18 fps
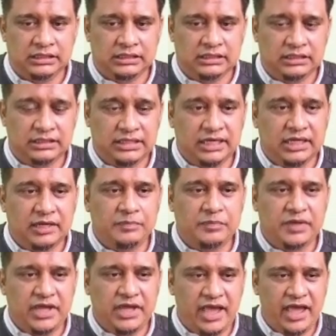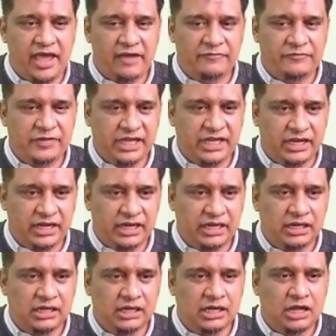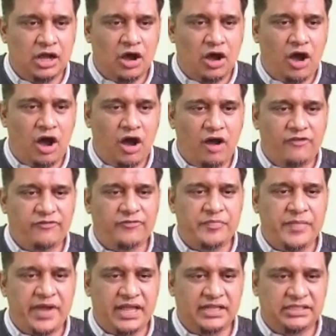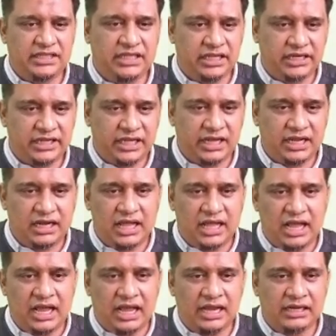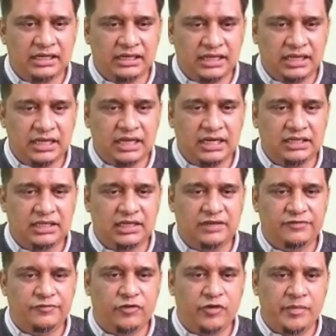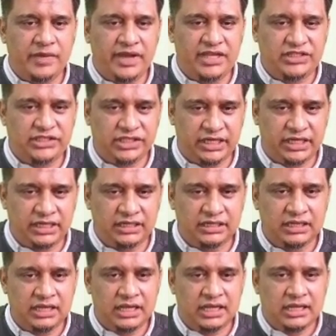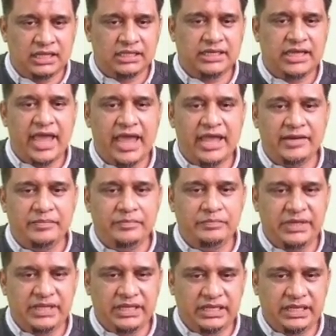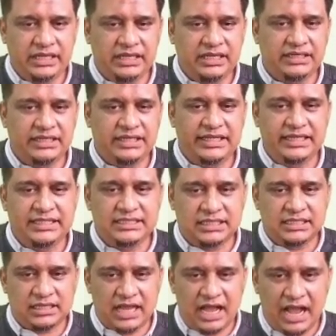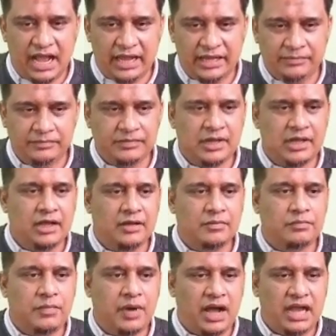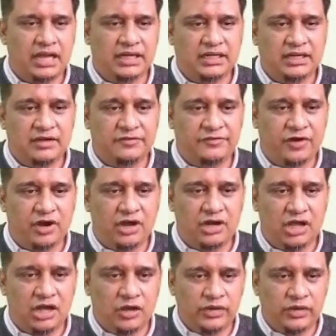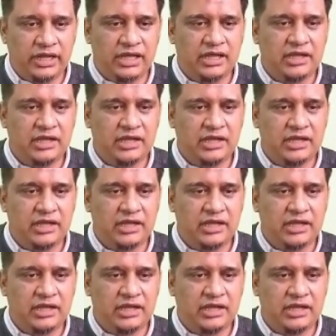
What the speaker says: the behavior of material under deformation can be described by the following